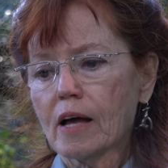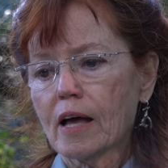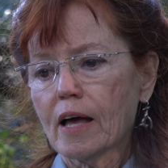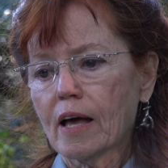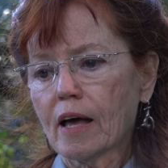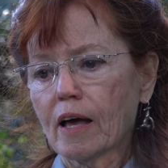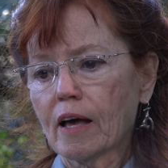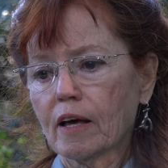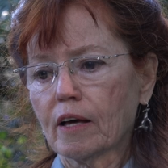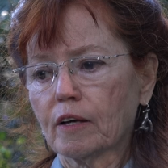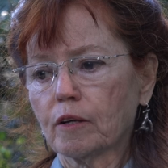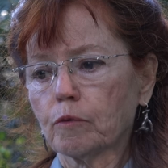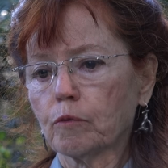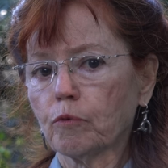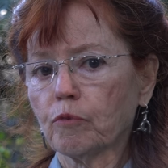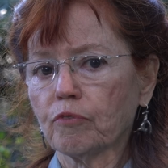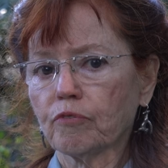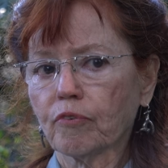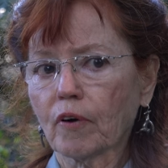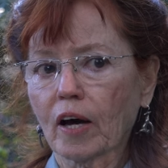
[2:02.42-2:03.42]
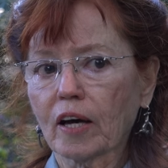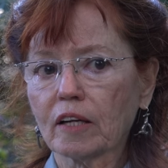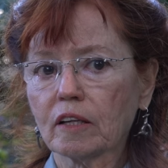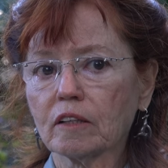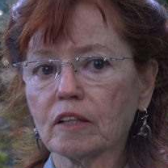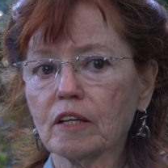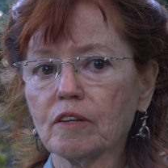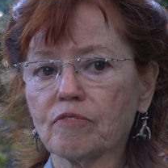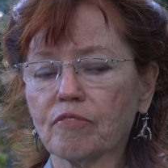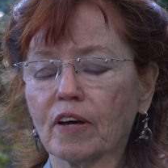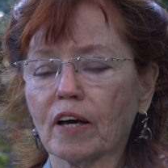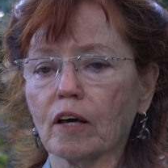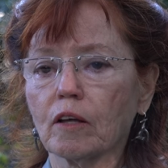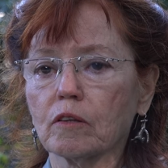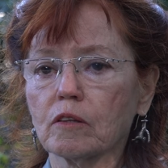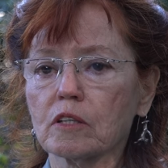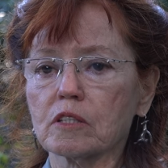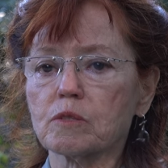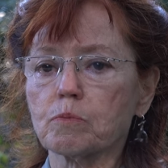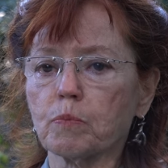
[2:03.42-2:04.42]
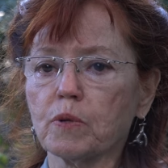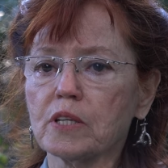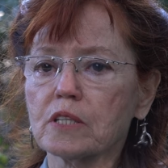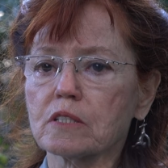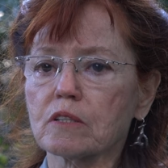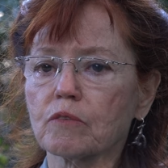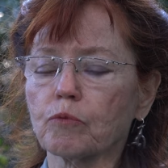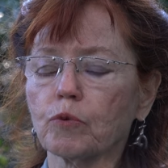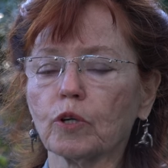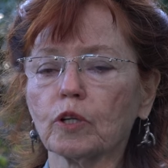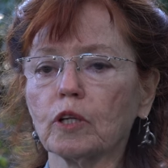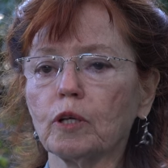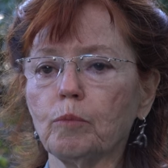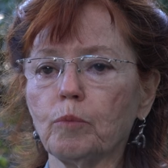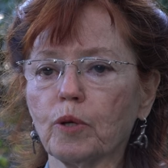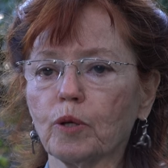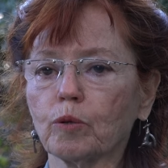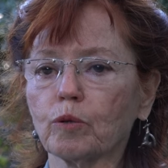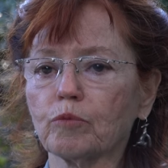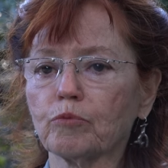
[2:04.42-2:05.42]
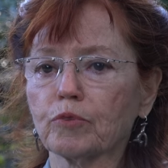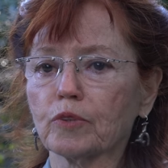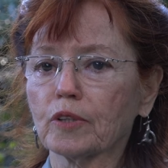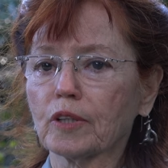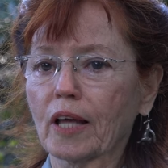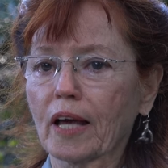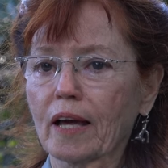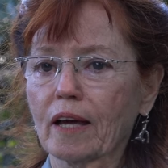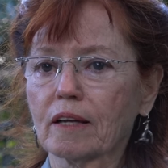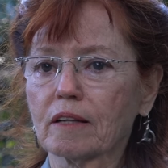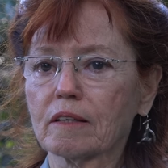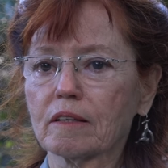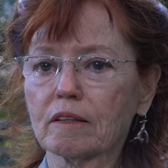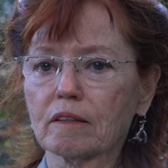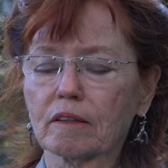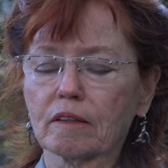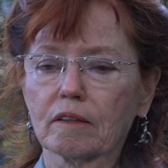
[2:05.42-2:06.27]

and finally found this piece of really beautiful land.